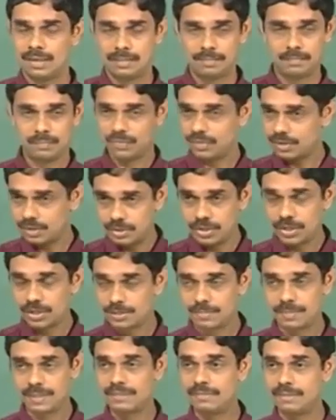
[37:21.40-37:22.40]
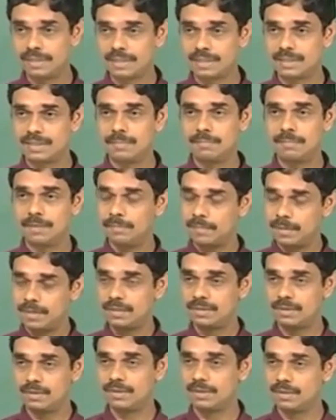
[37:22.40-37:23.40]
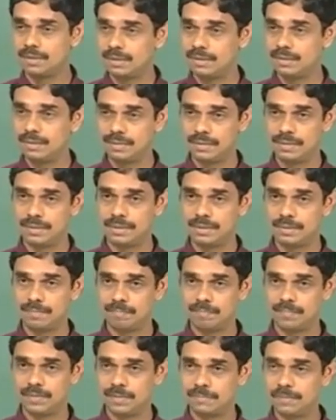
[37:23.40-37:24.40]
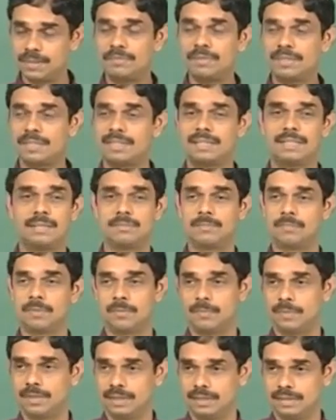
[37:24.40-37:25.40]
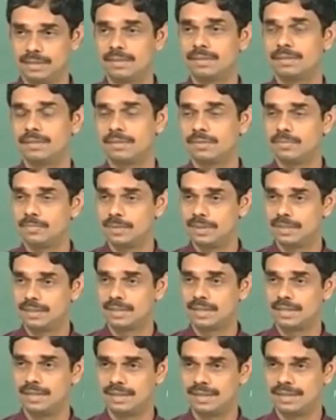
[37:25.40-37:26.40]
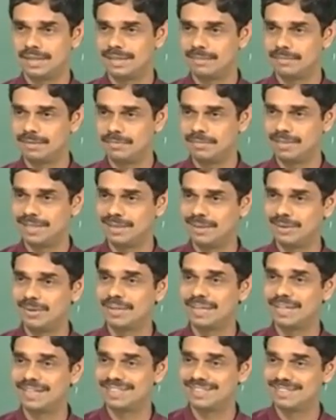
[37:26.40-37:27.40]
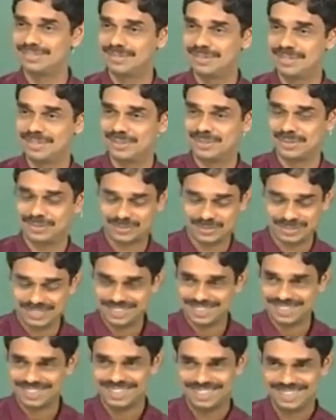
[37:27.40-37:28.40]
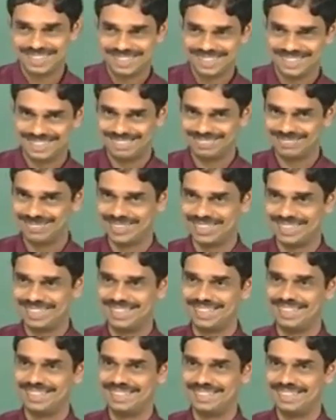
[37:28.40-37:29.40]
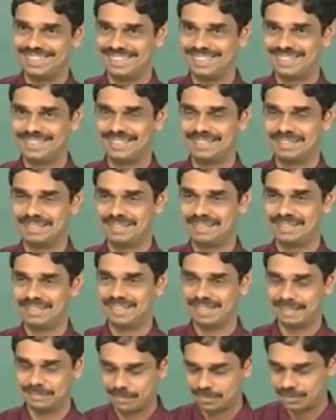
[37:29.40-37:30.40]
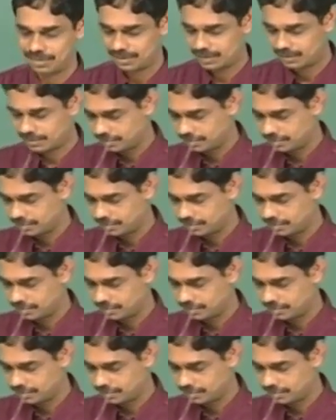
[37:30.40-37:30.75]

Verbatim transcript: um, your specific system depends on um, the specific system's properties. I hope it is clear. I gave a very long answer for a short question, but it is a uh, tricky point.